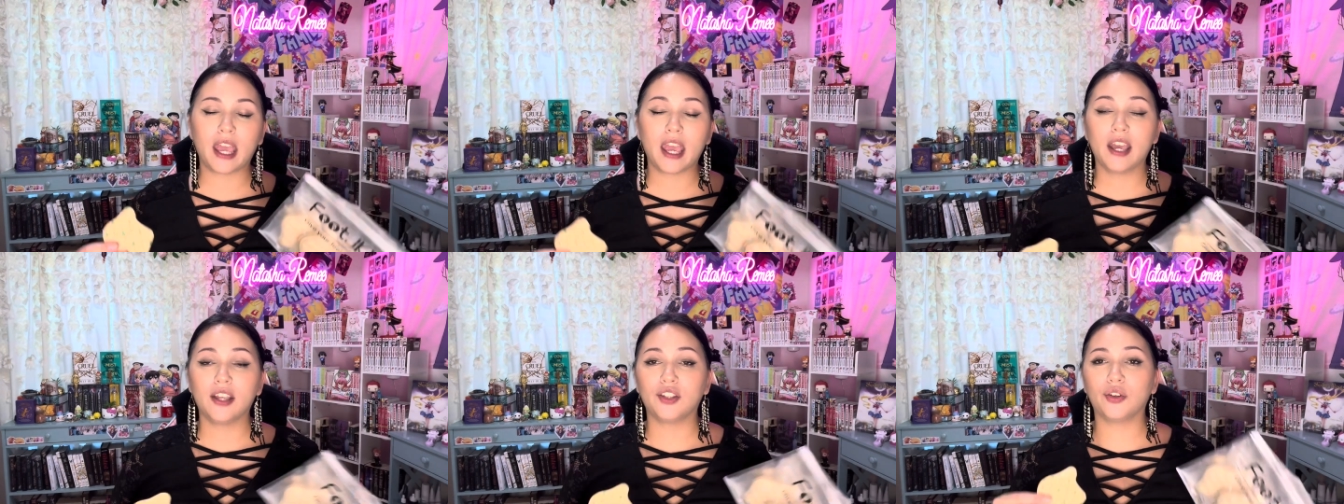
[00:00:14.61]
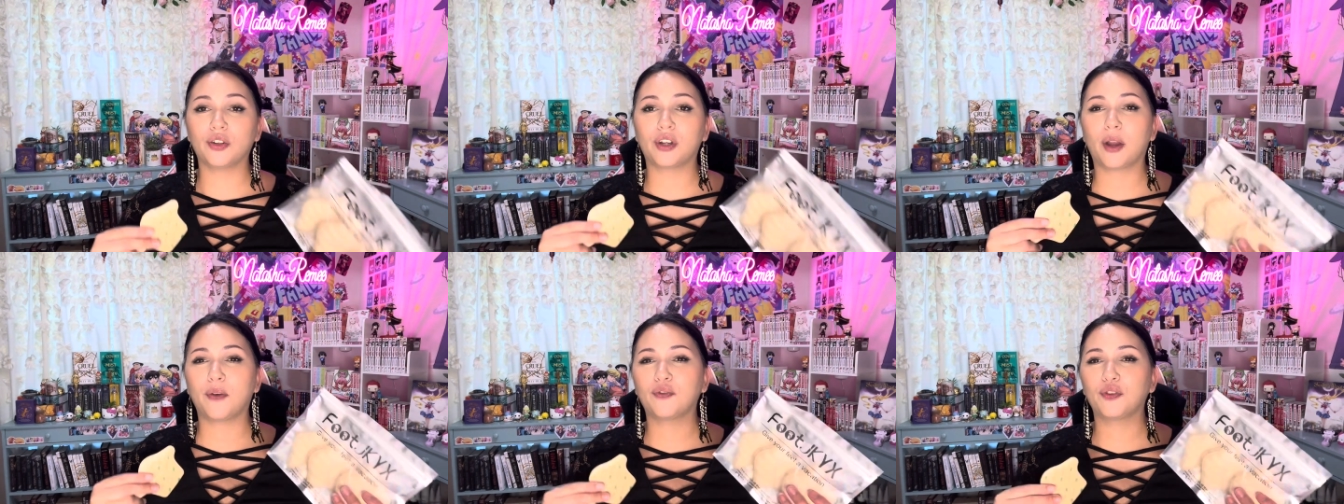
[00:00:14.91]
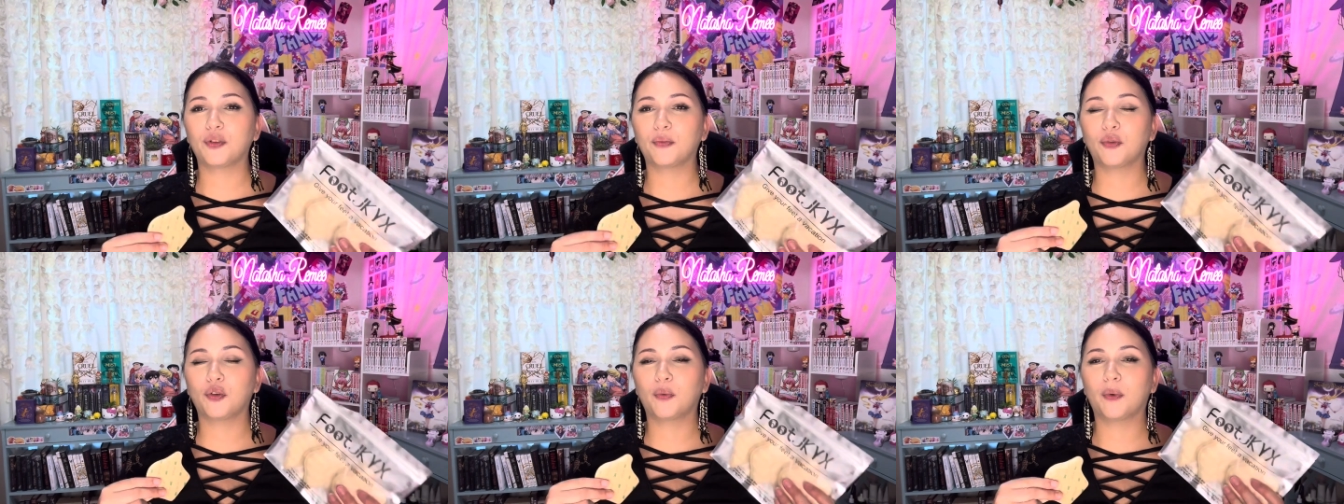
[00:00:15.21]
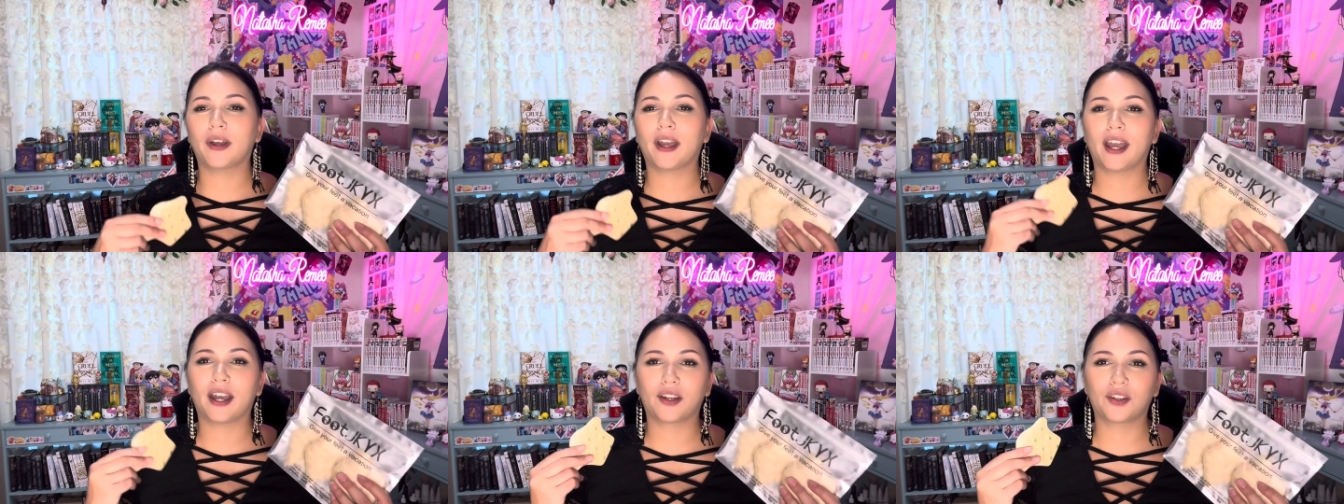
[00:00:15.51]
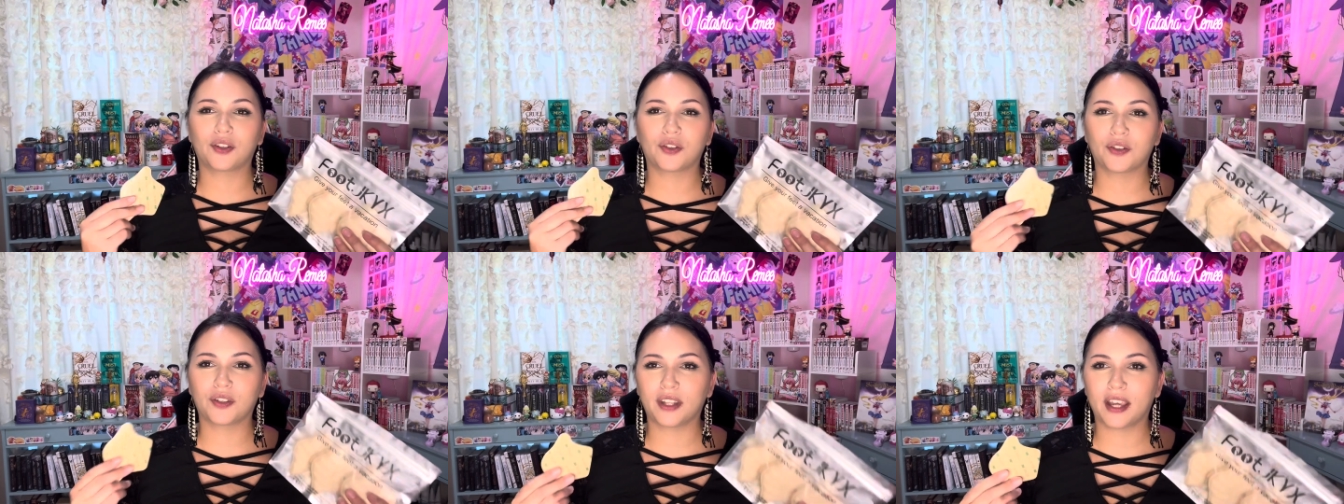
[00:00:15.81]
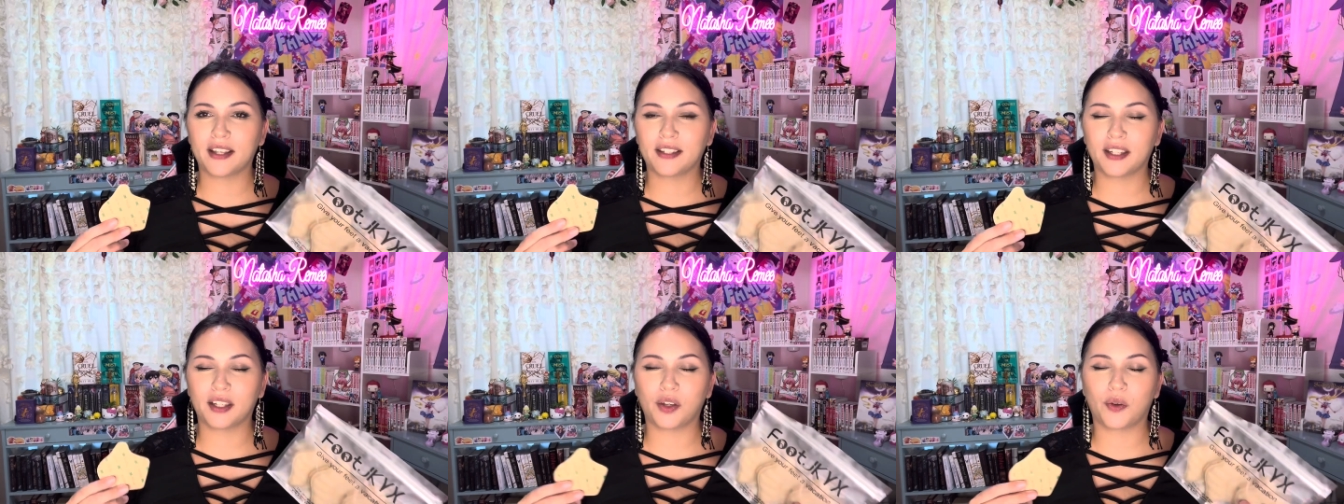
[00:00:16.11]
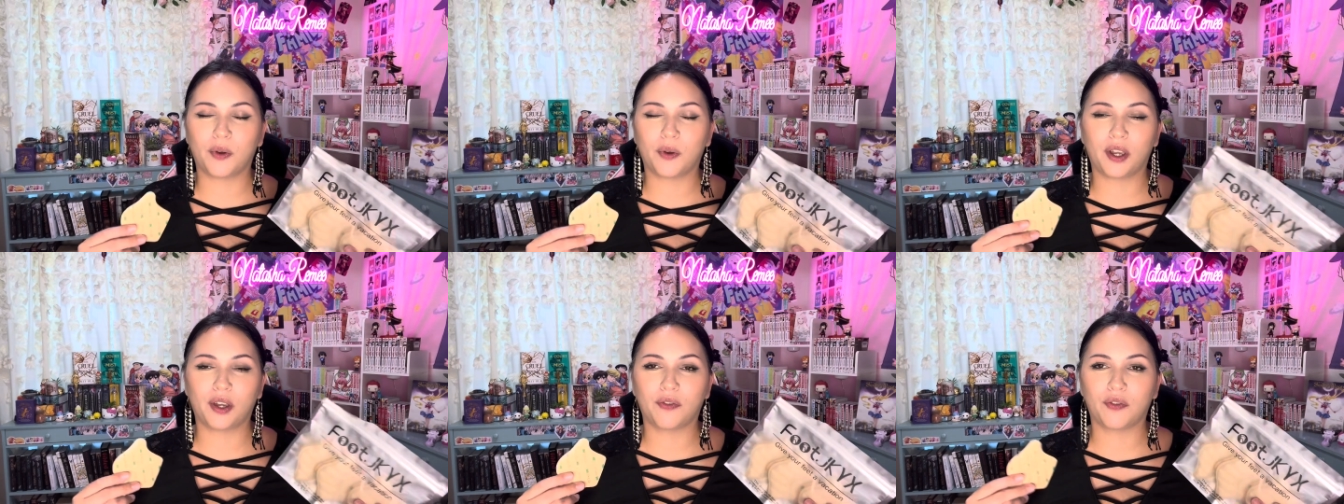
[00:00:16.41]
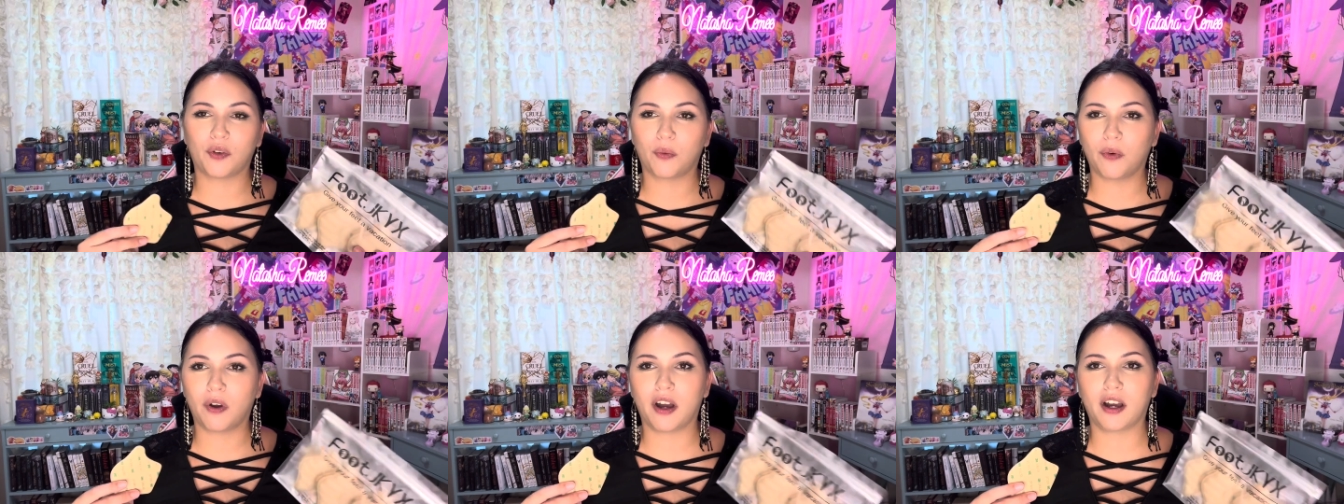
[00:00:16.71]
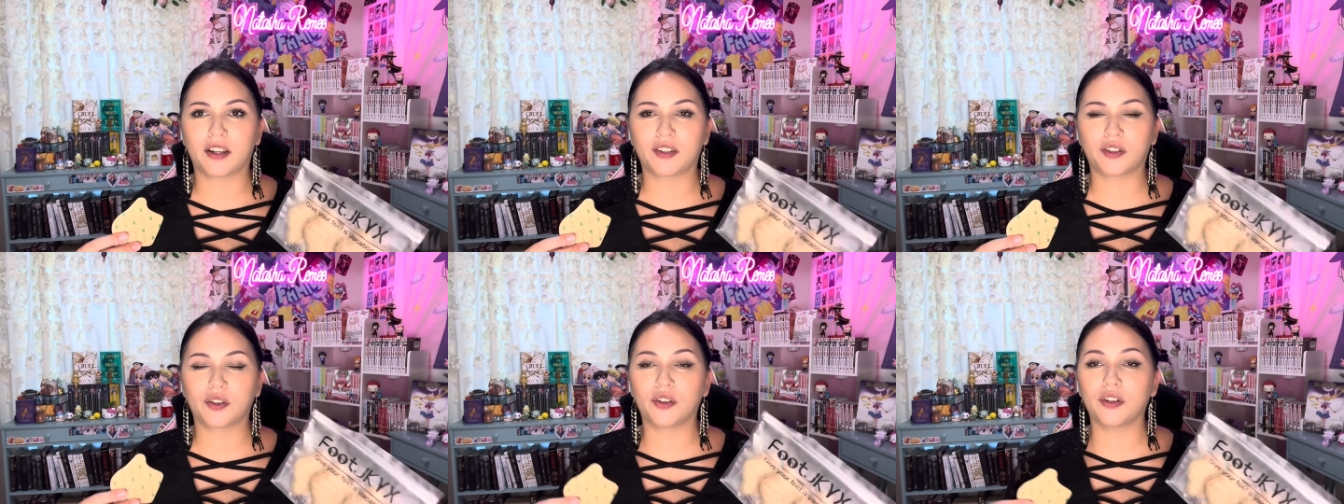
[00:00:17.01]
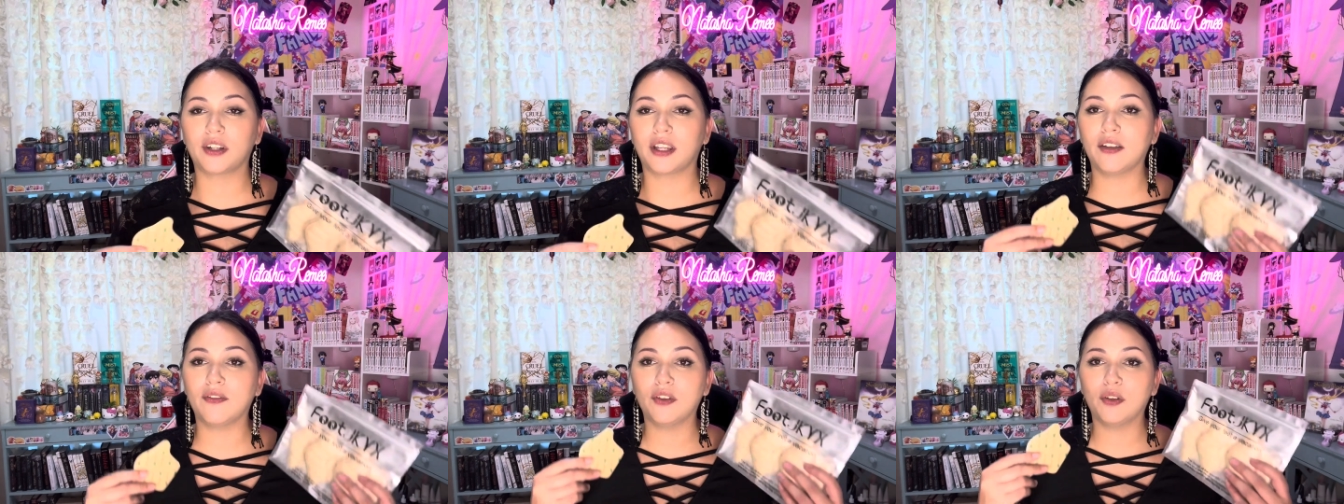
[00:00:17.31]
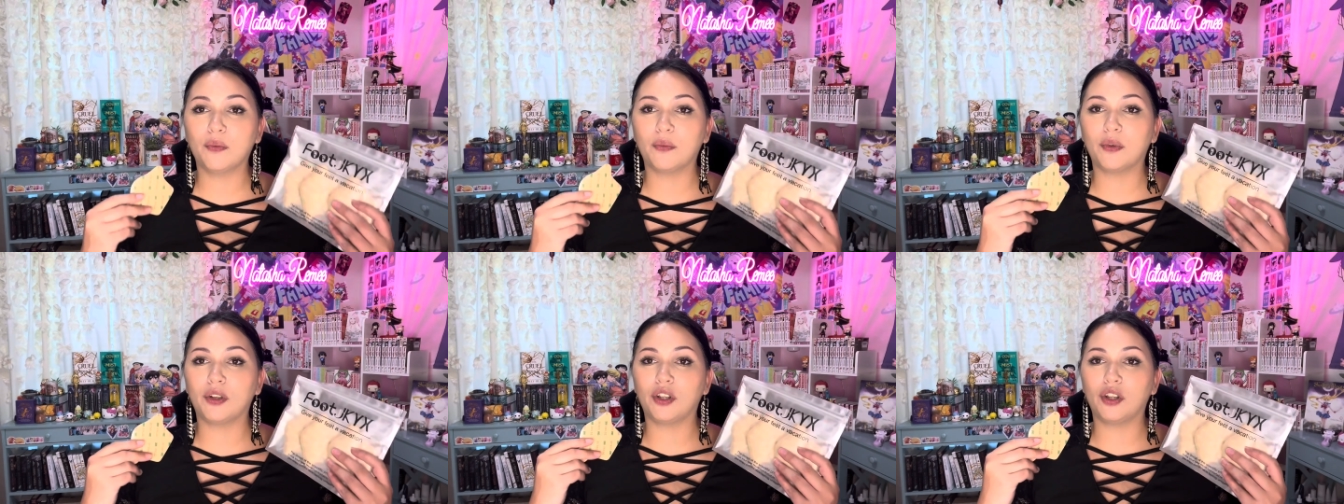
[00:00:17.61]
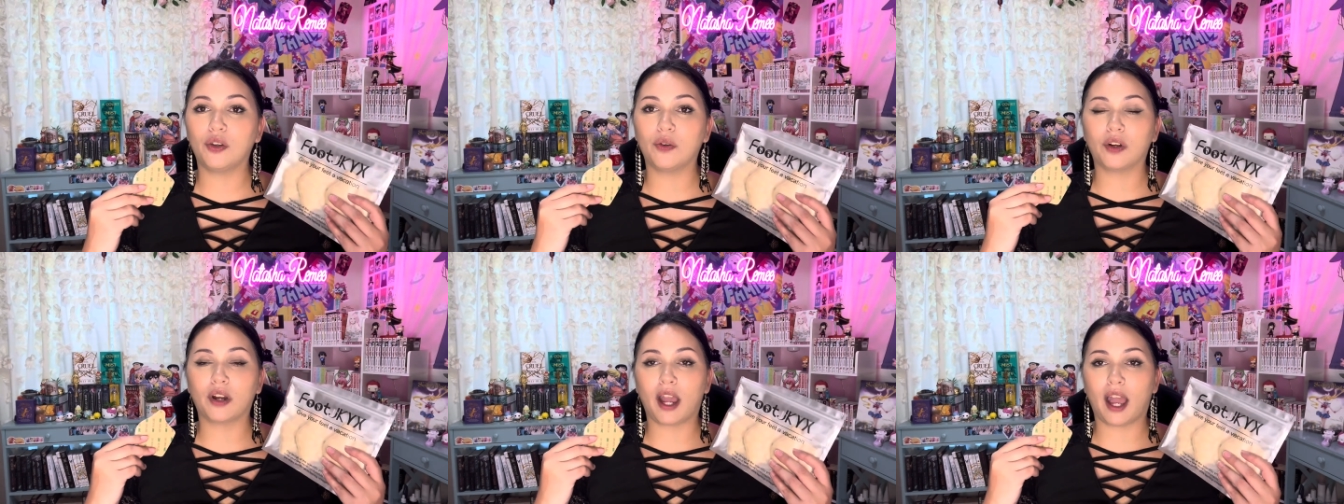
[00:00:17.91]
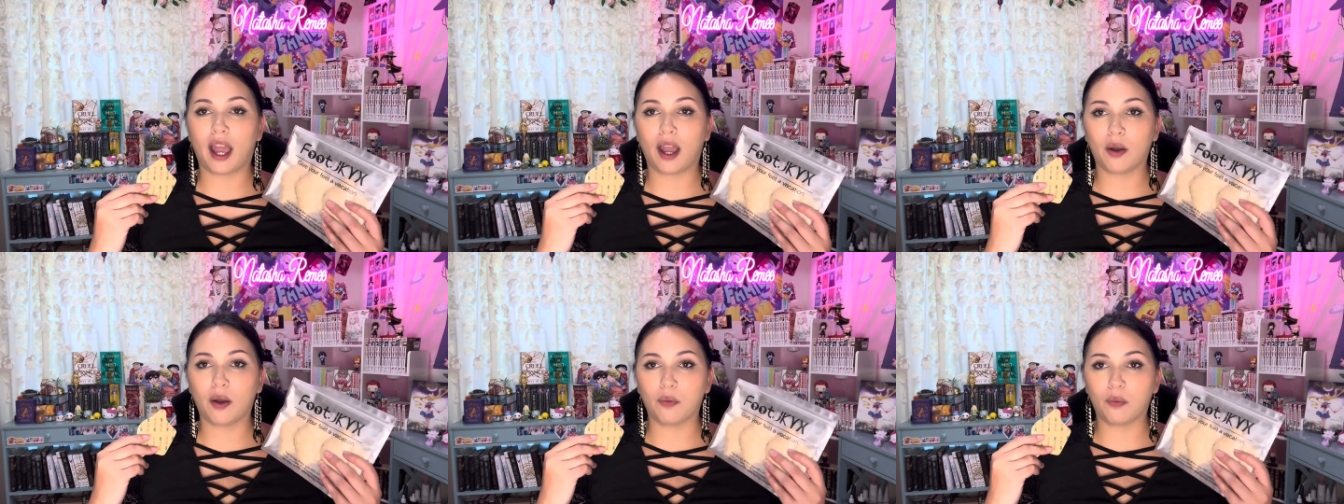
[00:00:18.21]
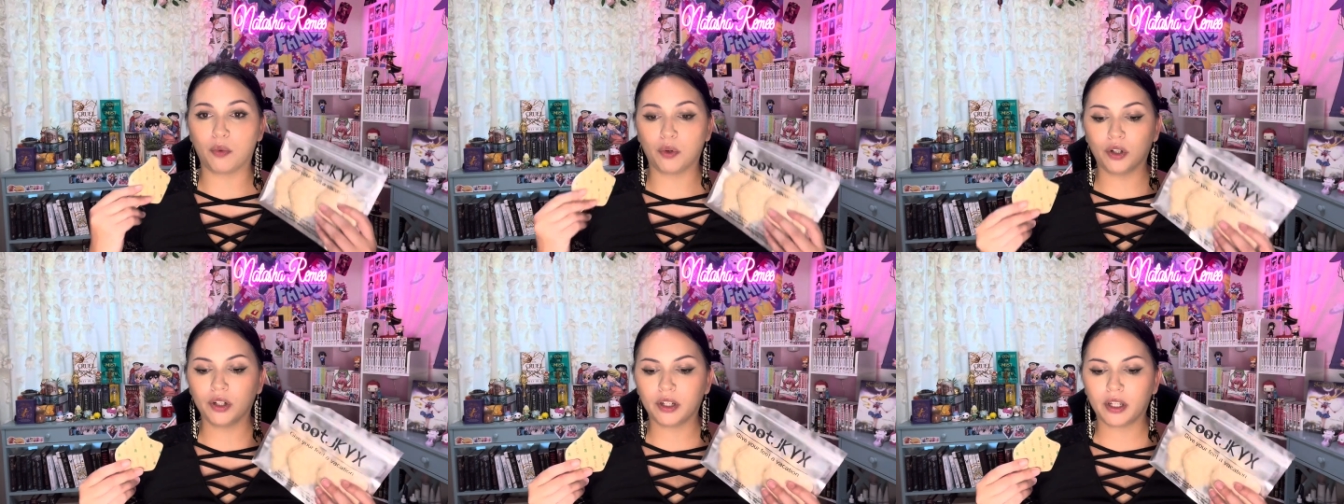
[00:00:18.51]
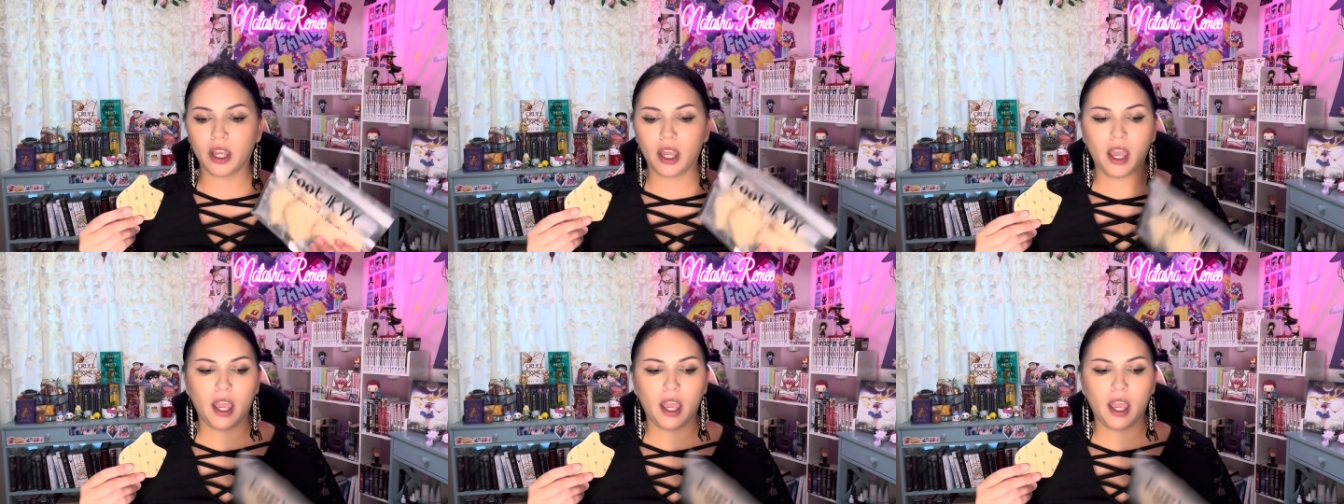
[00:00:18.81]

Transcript: so you're comfortable while exercising, going for walks, or even when you're at work